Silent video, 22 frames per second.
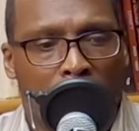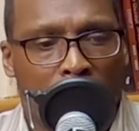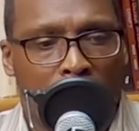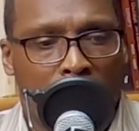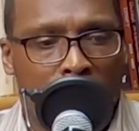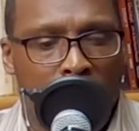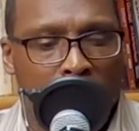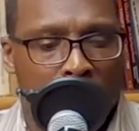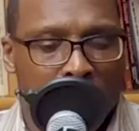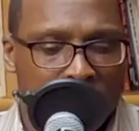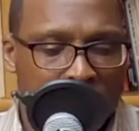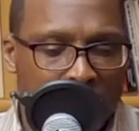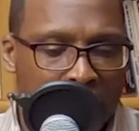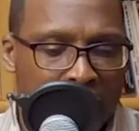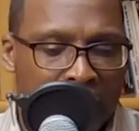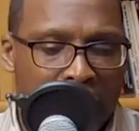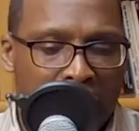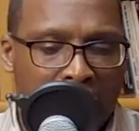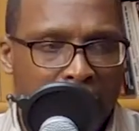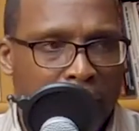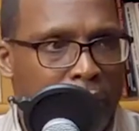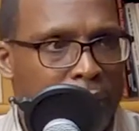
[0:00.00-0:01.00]
And, you know, so
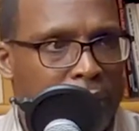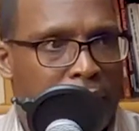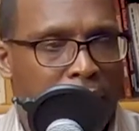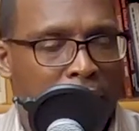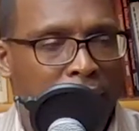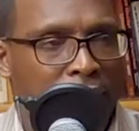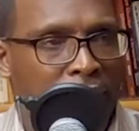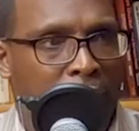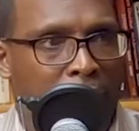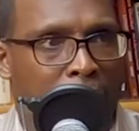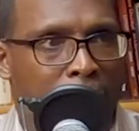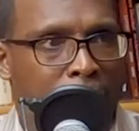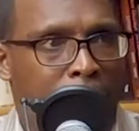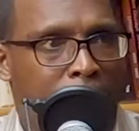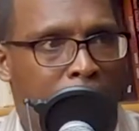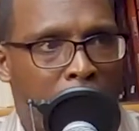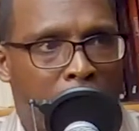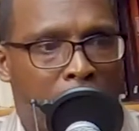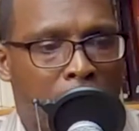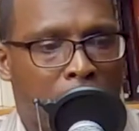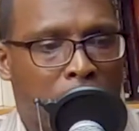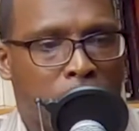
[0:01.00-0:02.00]
if I was if I'm
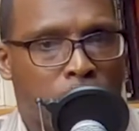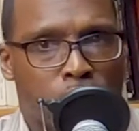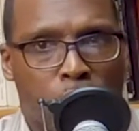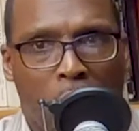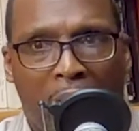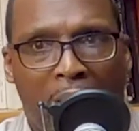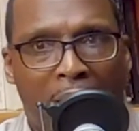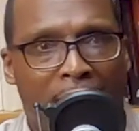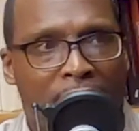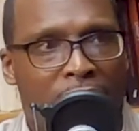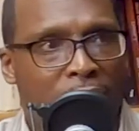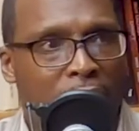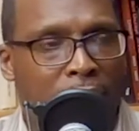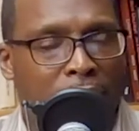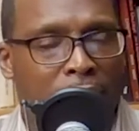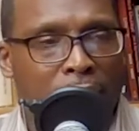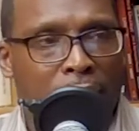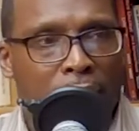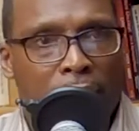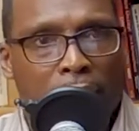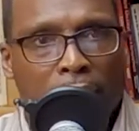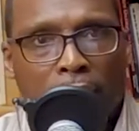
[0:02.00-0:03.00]

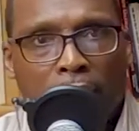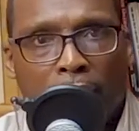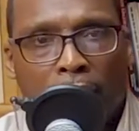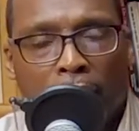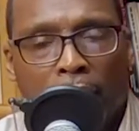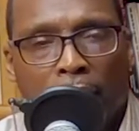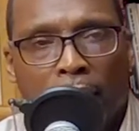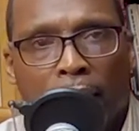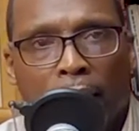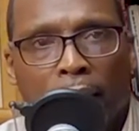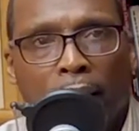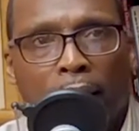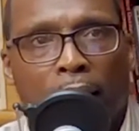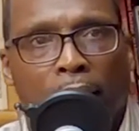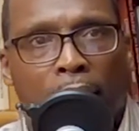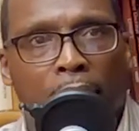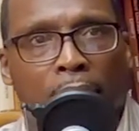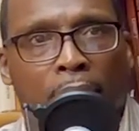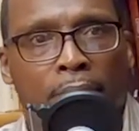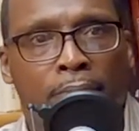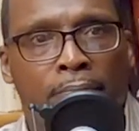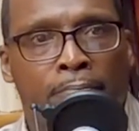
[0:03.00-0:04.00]
driving
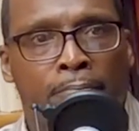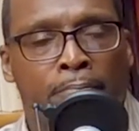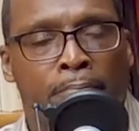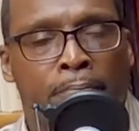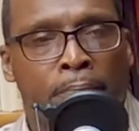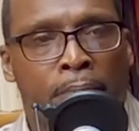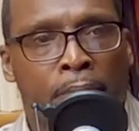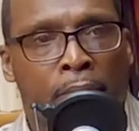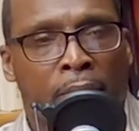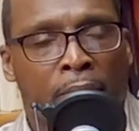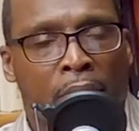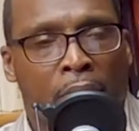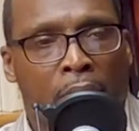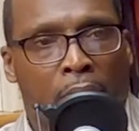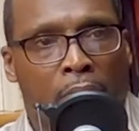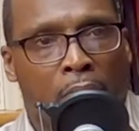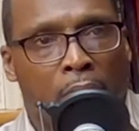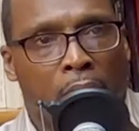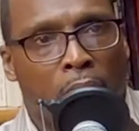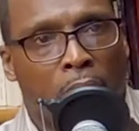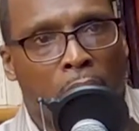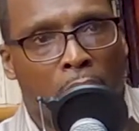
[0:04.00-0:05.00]
uh,
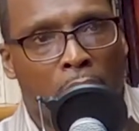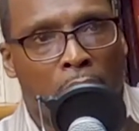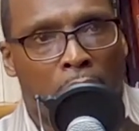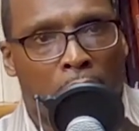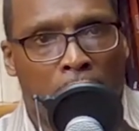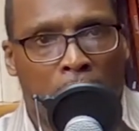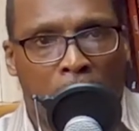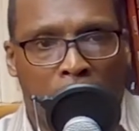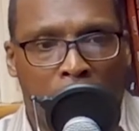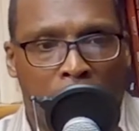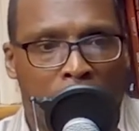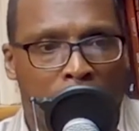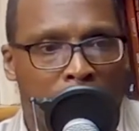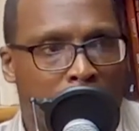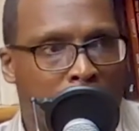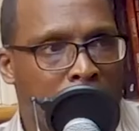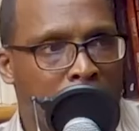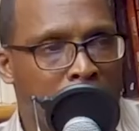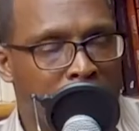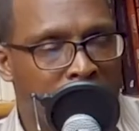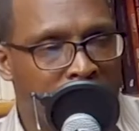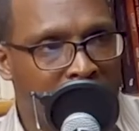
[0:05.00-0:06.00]
or in a
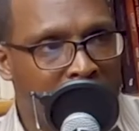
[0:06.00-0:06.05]
in a